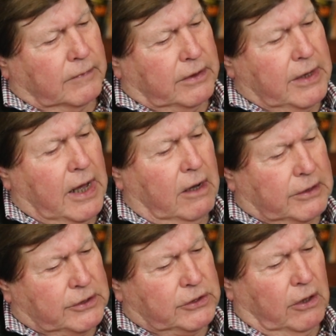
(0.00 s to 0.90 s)
now
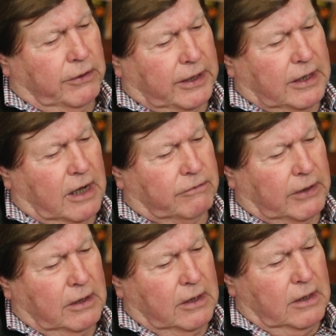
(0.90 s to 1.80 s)
historic
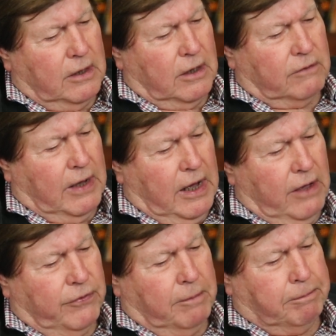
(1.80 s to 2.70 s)
cover of
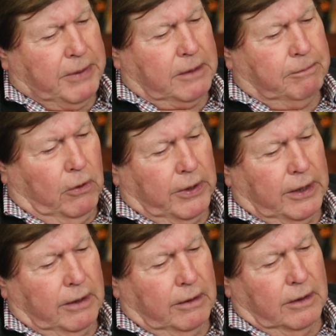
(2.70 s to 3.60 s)
Arthur Big
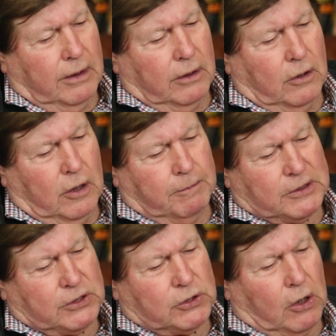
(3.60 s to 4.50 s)
Boy
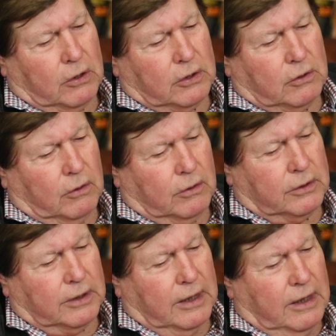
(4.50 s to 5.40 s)
Crupert's song
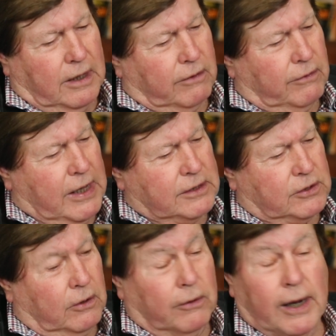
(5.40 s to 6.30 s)
called
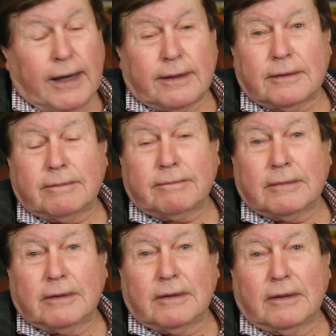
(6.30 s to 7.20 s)
That's All Right.
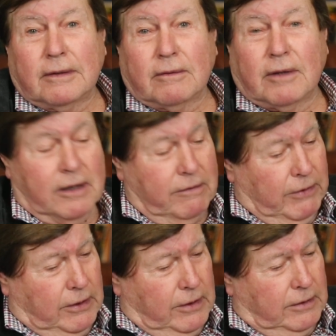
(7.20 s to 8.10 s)
Well, I
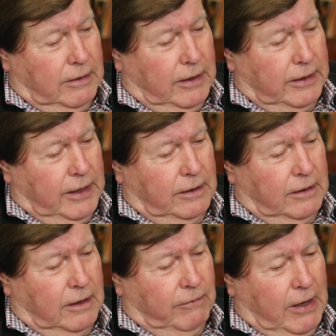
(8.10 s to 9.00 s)
never heard
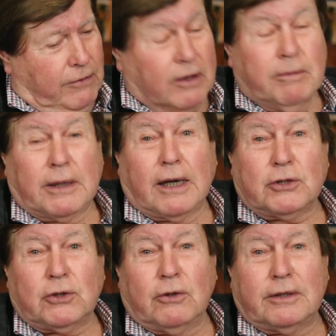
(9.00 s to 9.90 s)
again of Arthur, but I
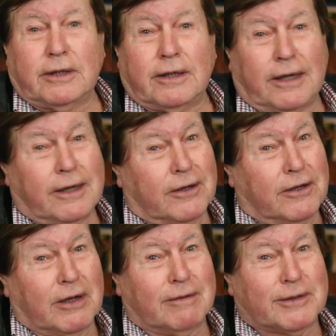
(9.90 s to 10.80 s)
sure did hear
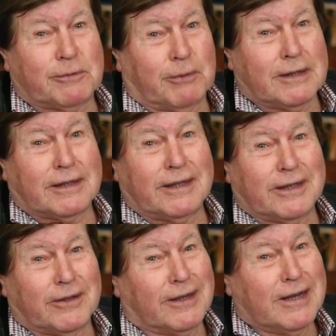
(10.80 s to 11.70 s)
of Elvis Presley
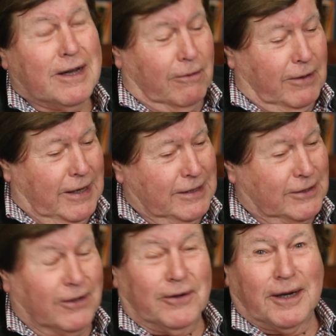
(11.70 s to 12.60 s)
doing, well,
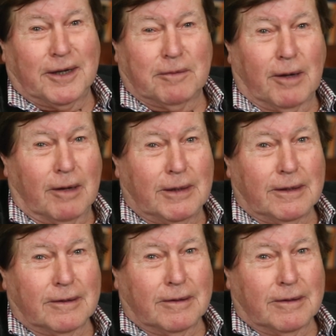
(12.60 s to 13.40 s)
that's all right, Mama.